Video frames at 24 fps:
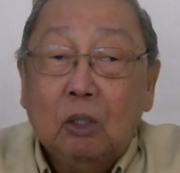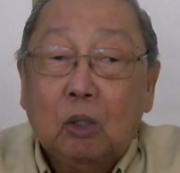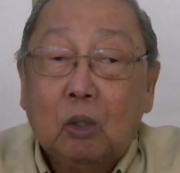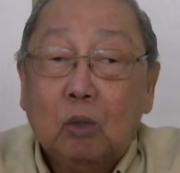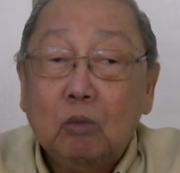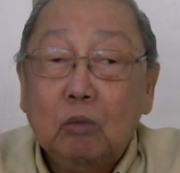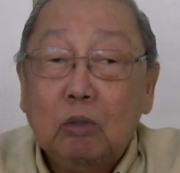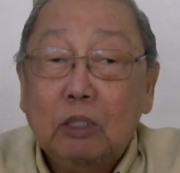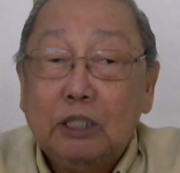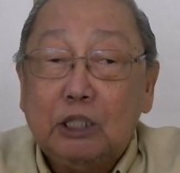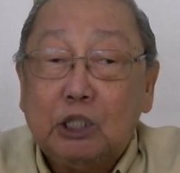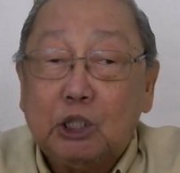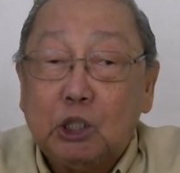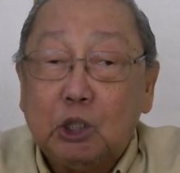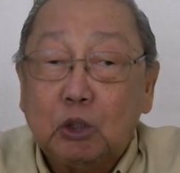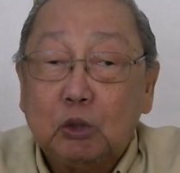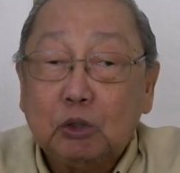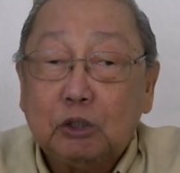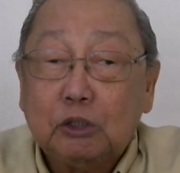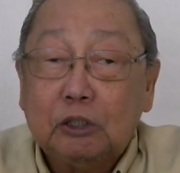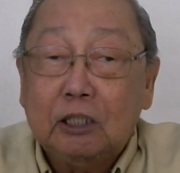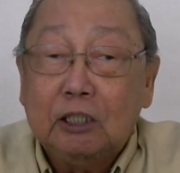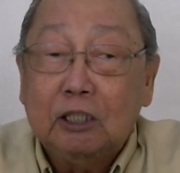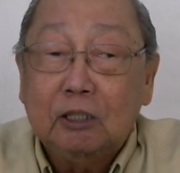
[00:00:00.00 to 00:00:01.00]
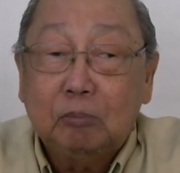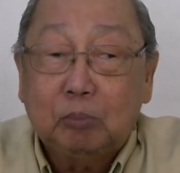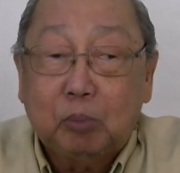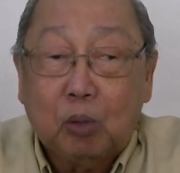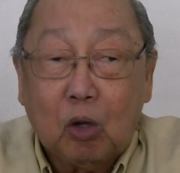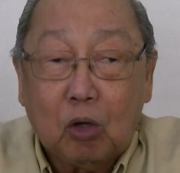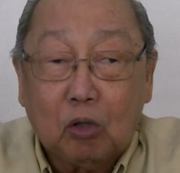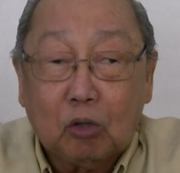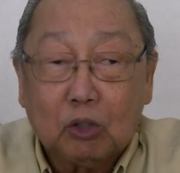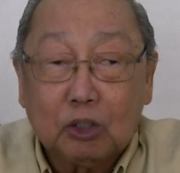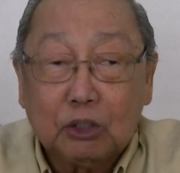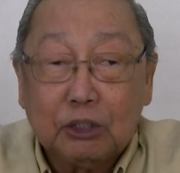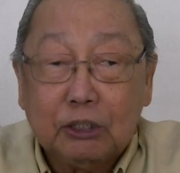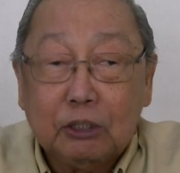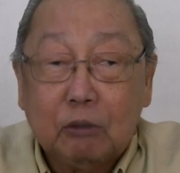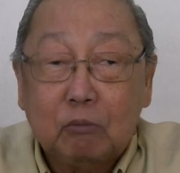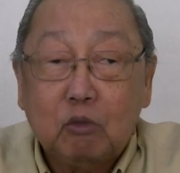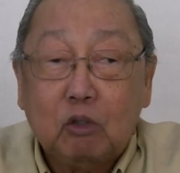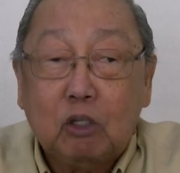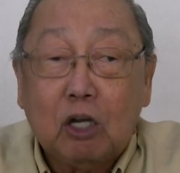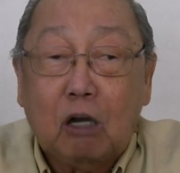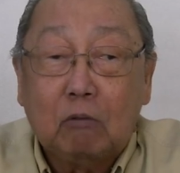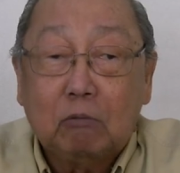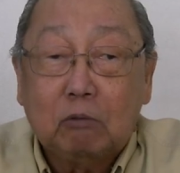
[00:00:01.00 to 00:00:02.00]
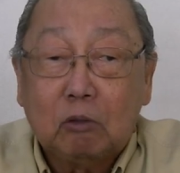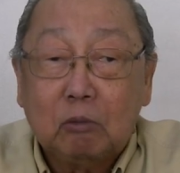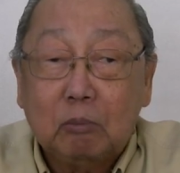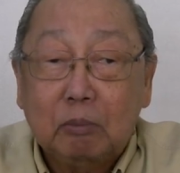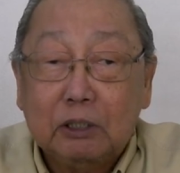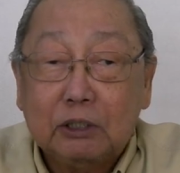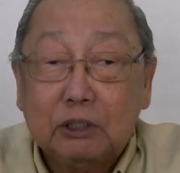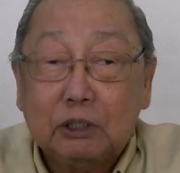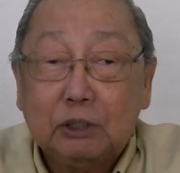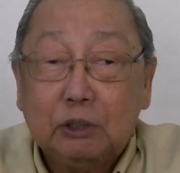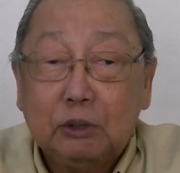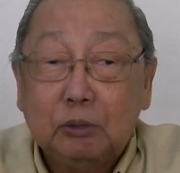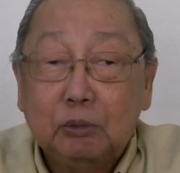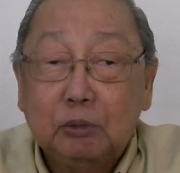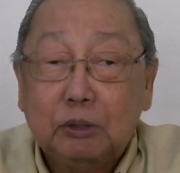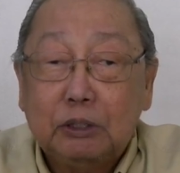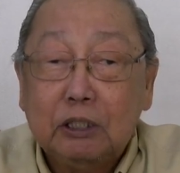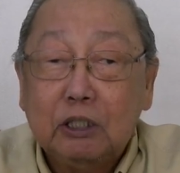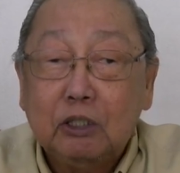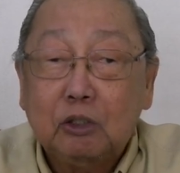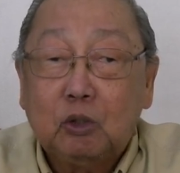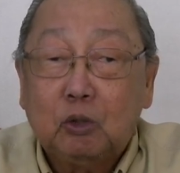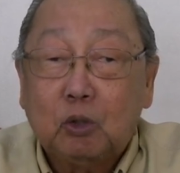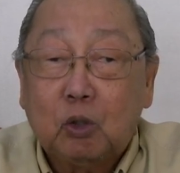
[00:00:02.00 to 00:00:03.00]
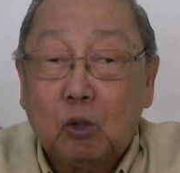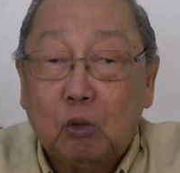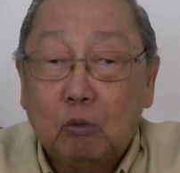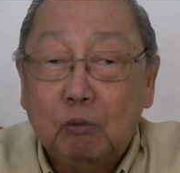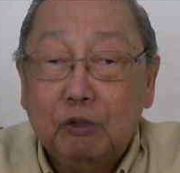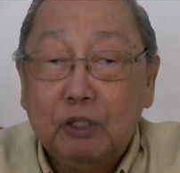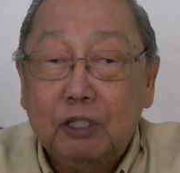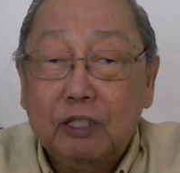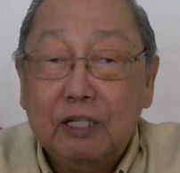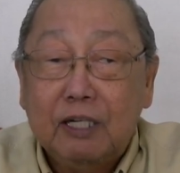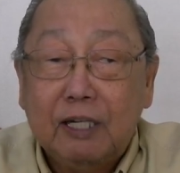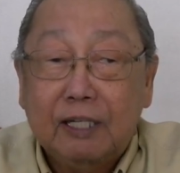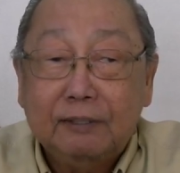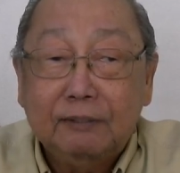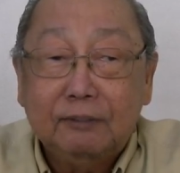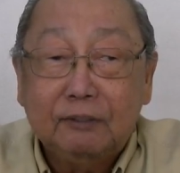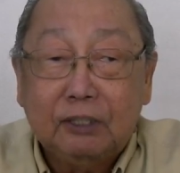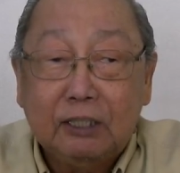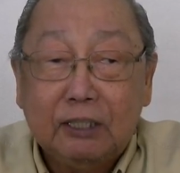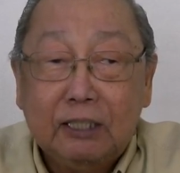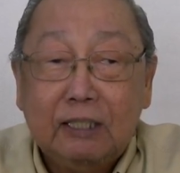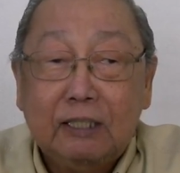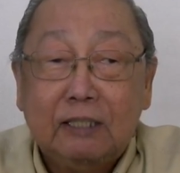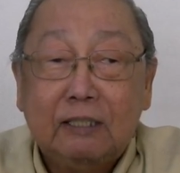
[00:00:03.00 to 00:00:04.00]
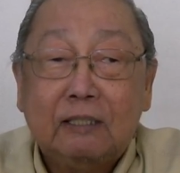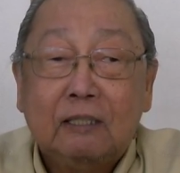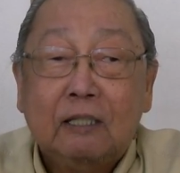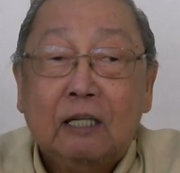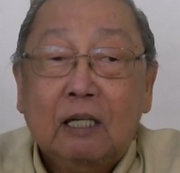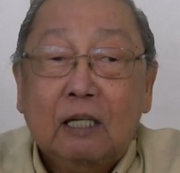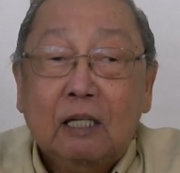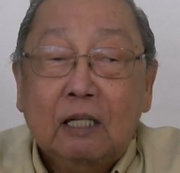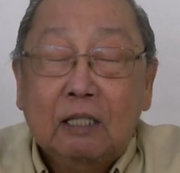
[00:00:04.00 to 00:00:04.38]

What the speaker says: only shows the hypocrisy of governments using COVID-19